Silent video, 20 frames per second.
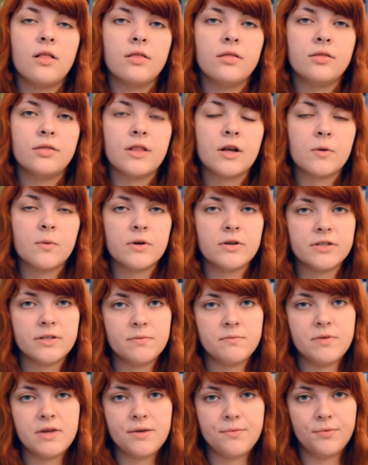There were
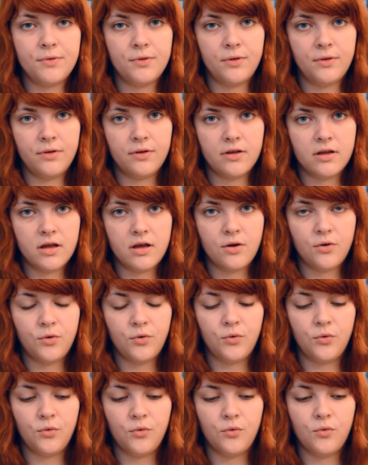some people
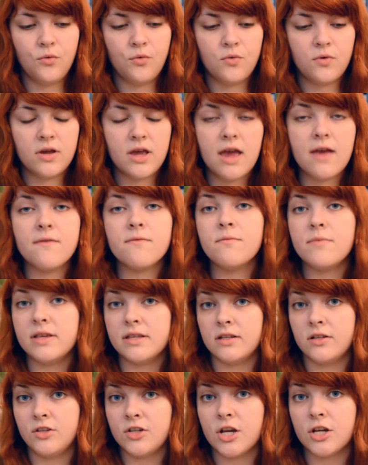who gave me
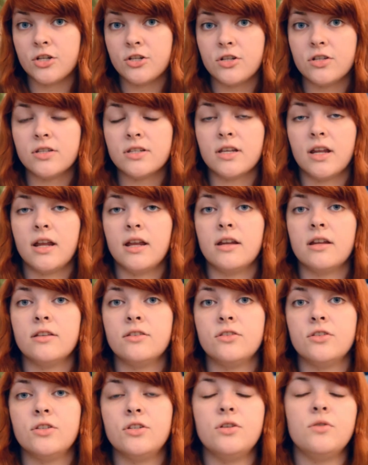suggestions that I could
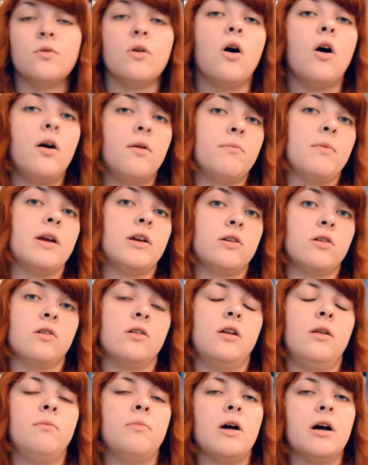institute on my
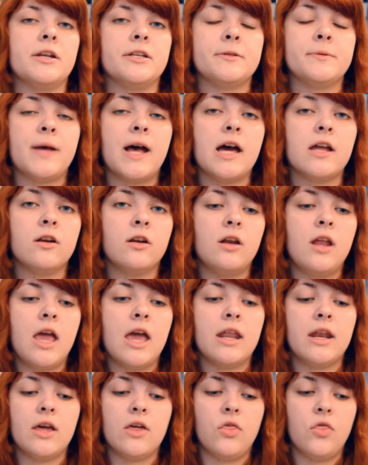current bodice pattern,
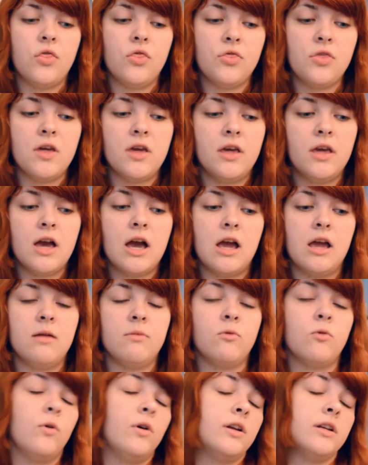and I think I
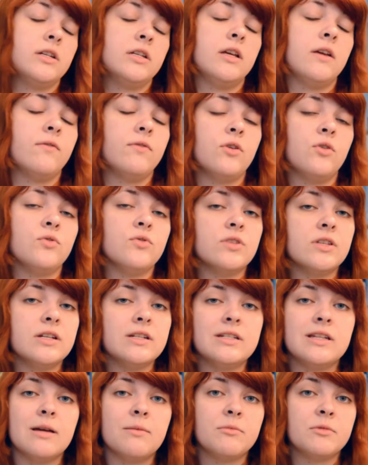am going to give those an
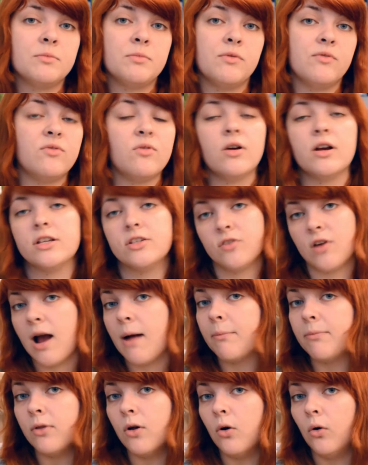attempt before I
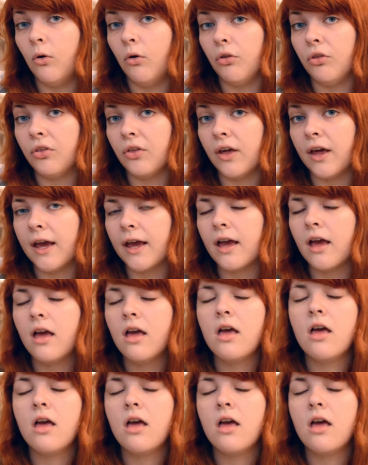scrap the whole thing.